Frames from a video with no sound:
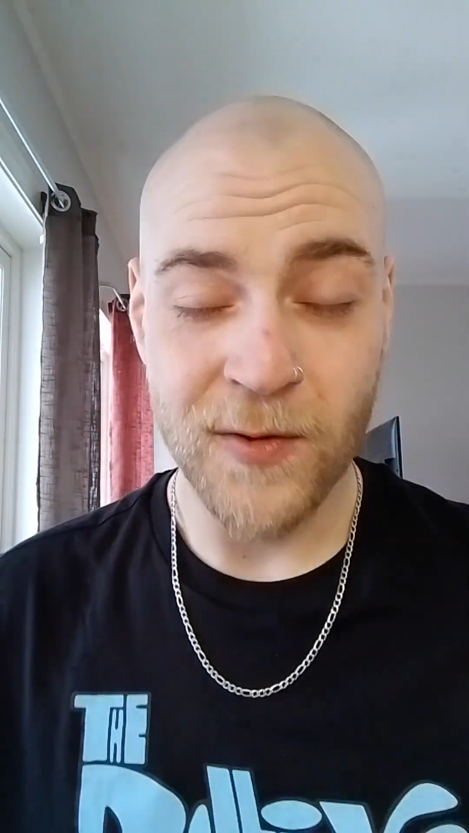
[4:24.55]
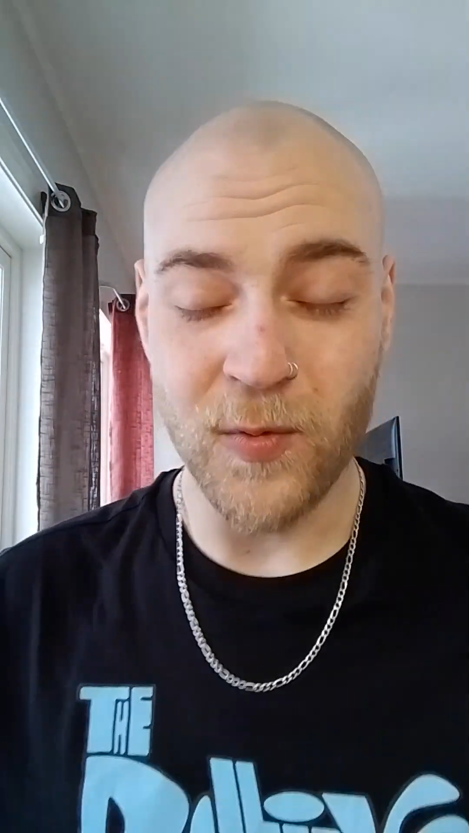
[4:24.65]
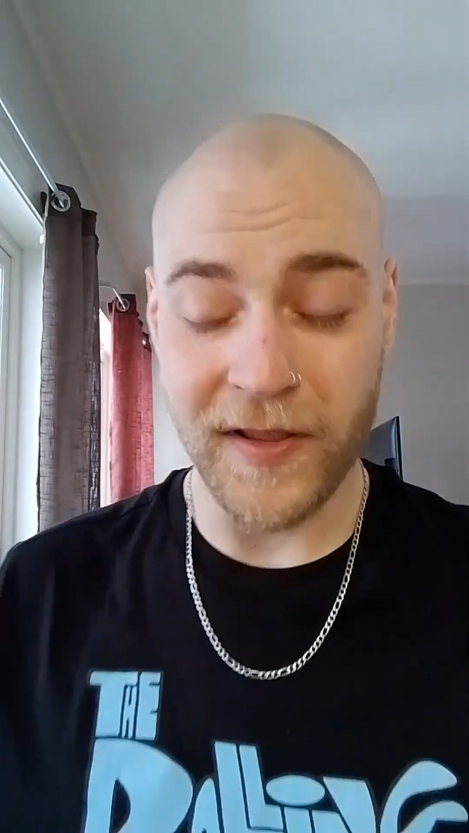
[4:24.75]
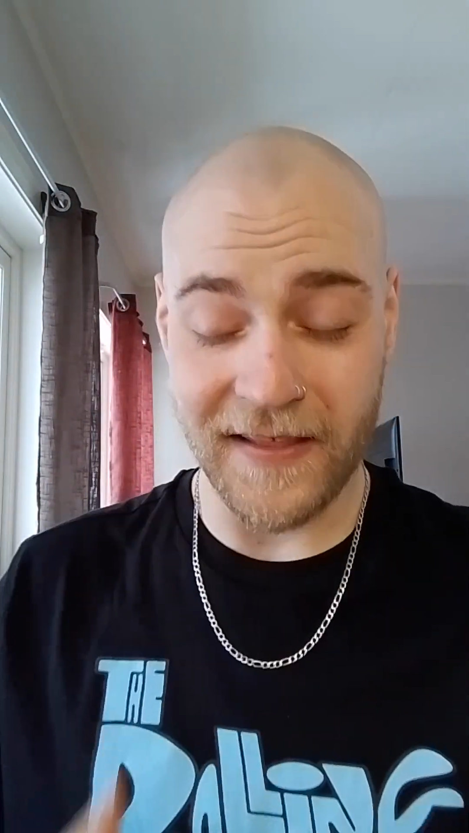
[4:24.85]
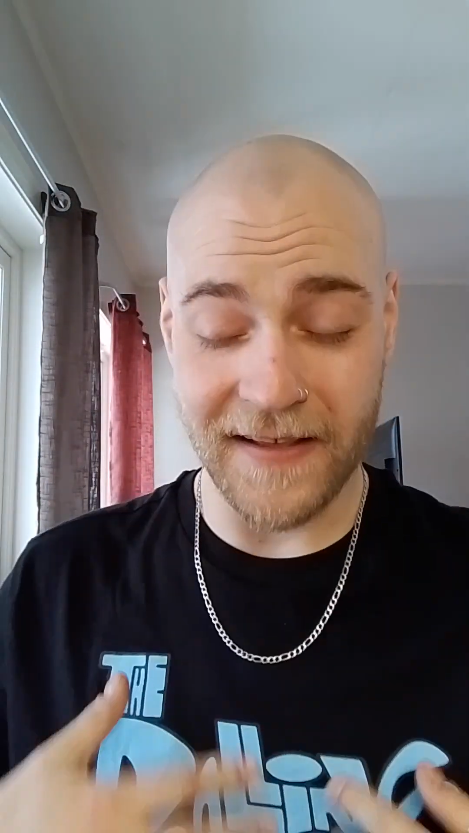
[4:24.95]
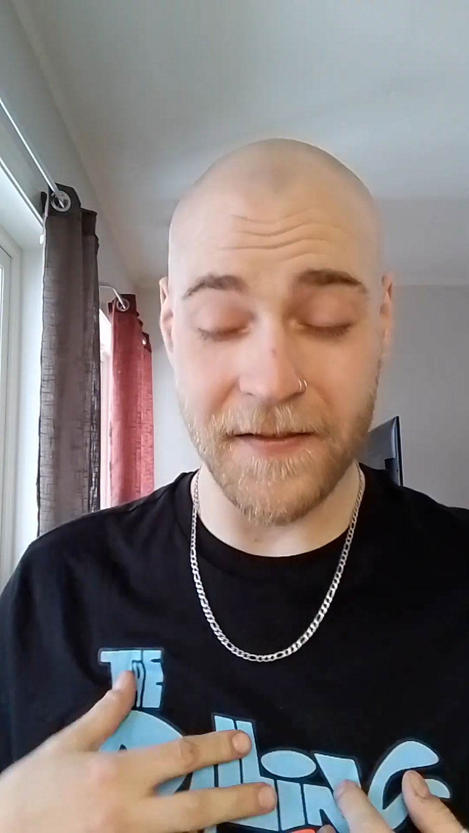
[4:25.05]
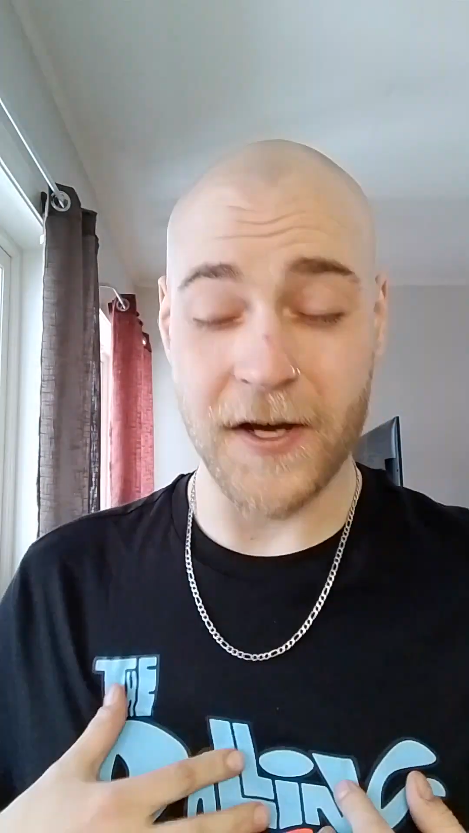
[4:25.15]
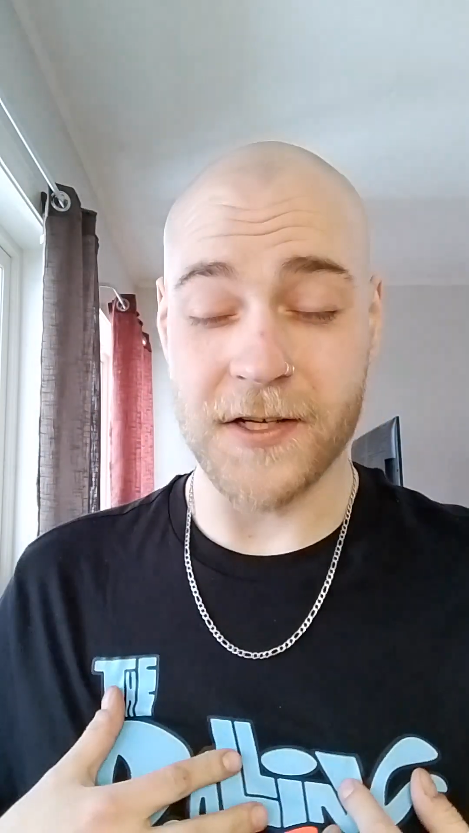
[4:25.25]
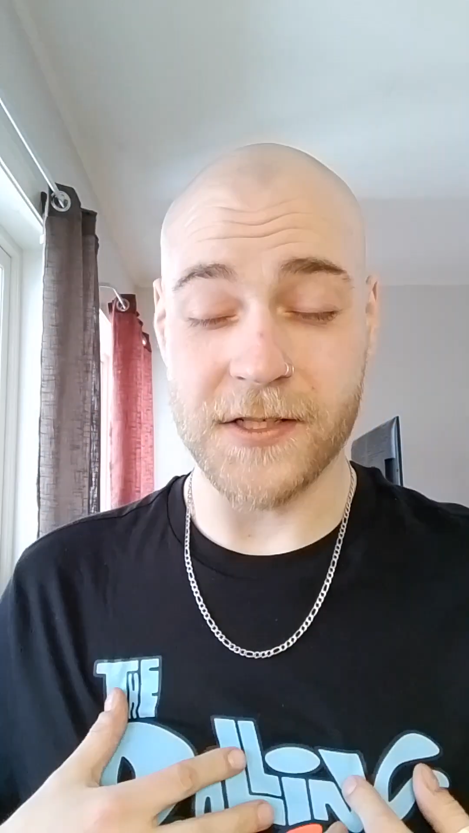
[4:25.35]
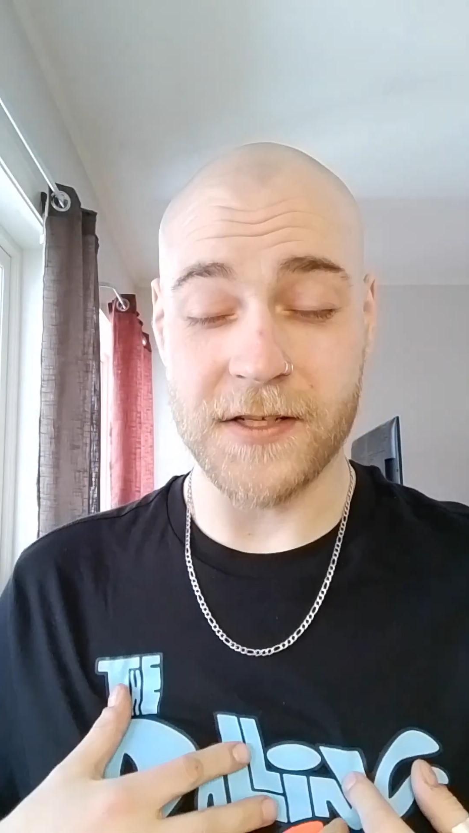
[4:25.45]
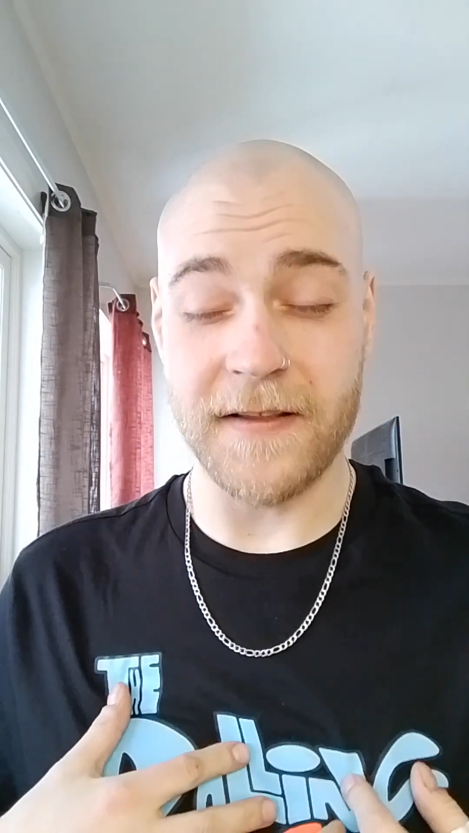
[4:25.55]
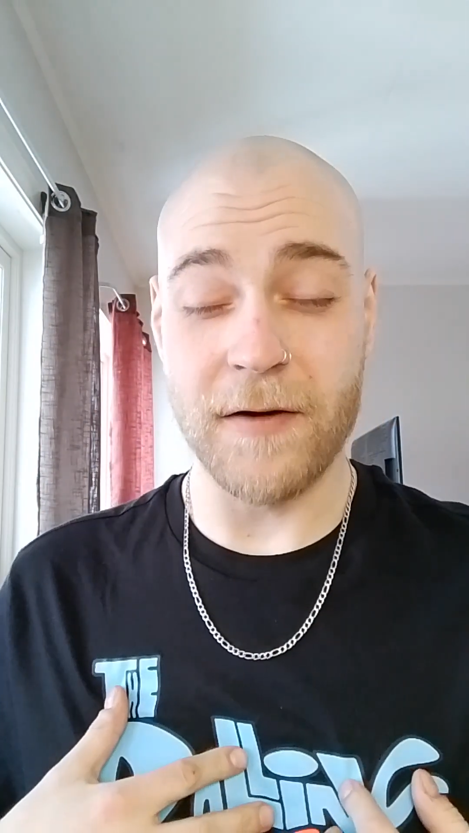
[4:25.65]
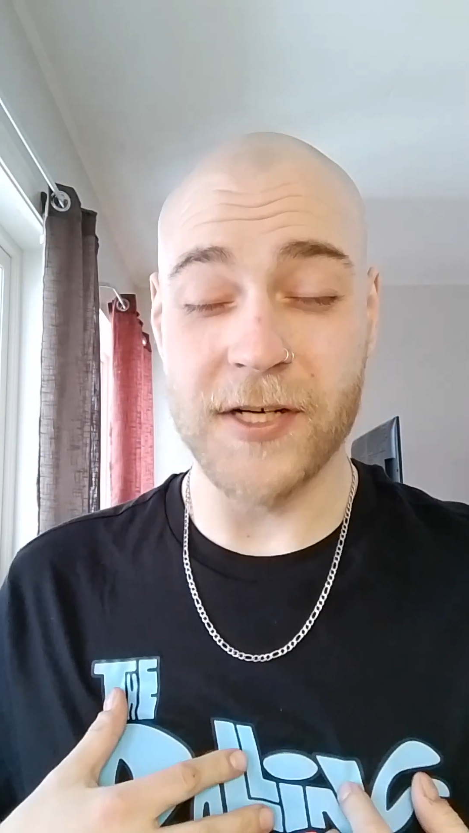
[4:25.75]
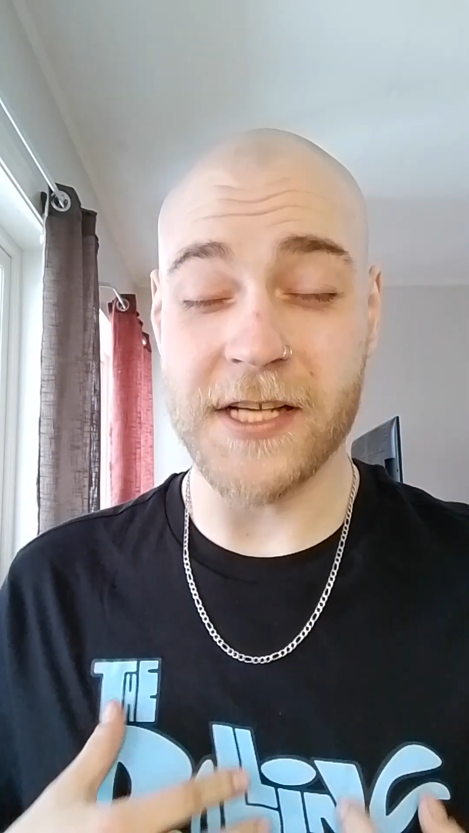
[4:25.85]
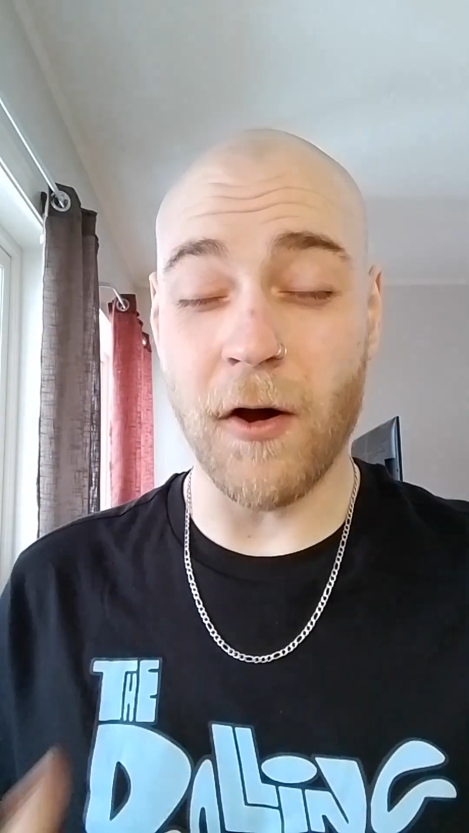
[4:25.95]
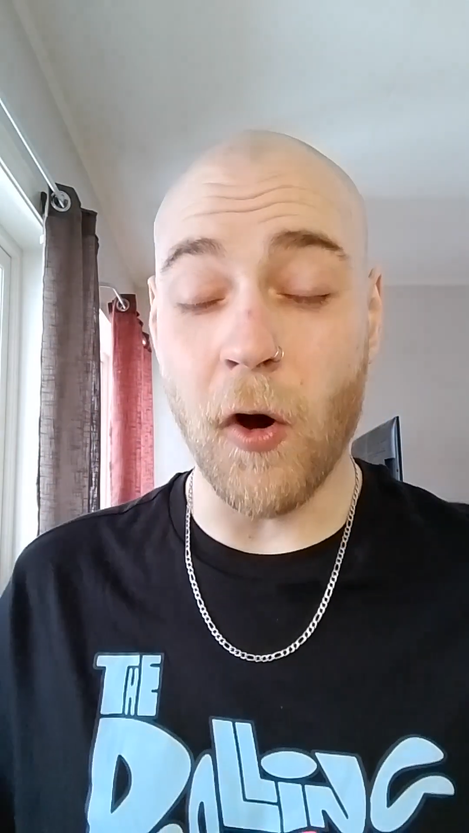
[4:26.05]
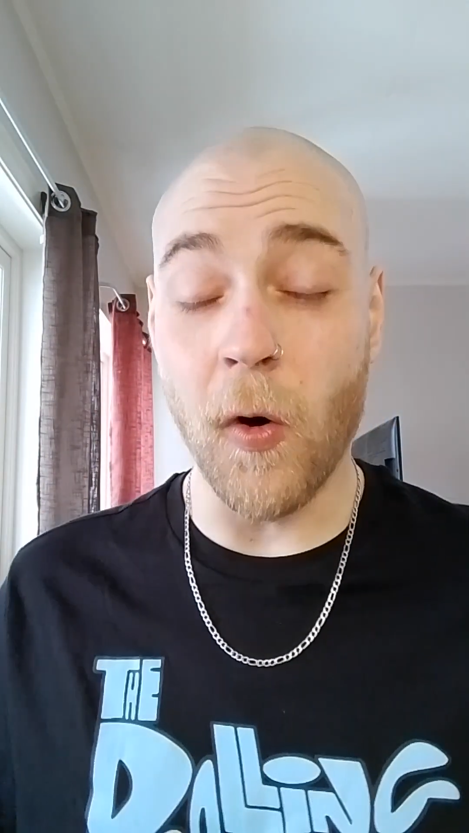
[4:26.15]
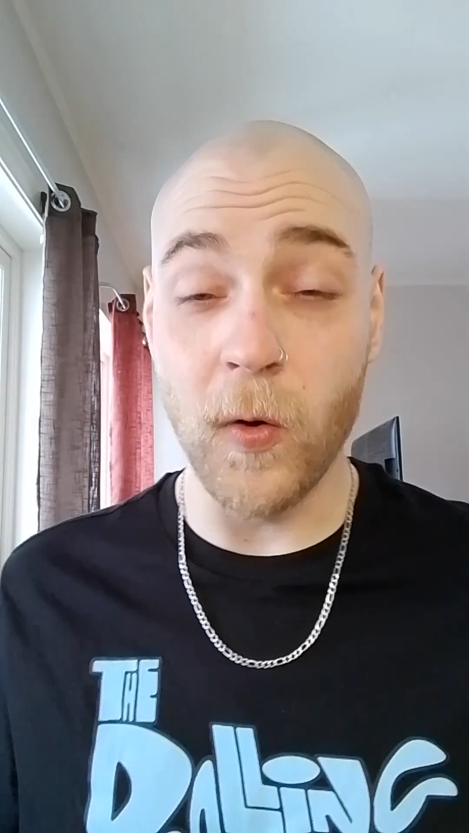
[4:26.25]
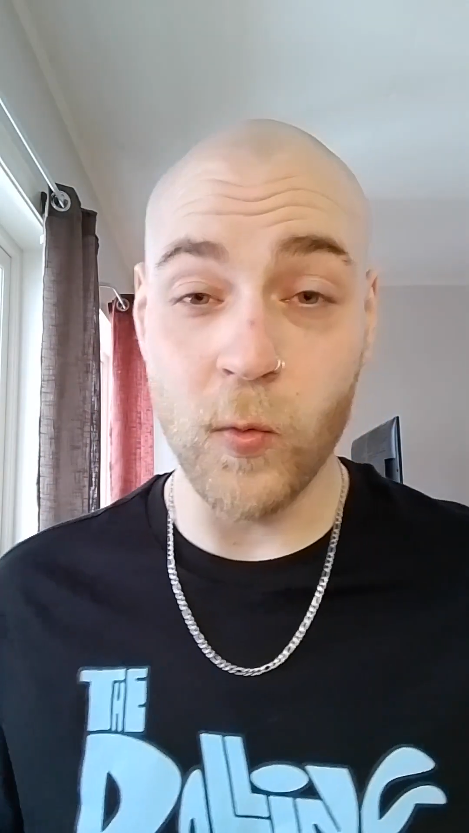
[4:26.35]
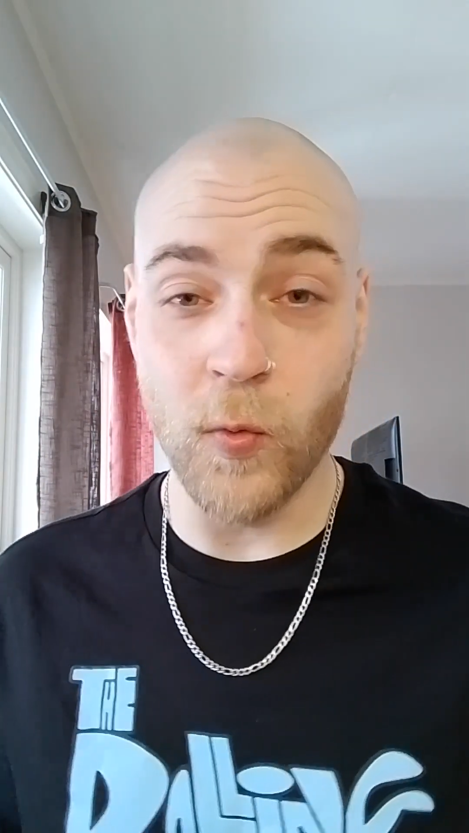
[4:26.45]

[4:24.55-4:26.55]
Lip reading: within us, there is a whole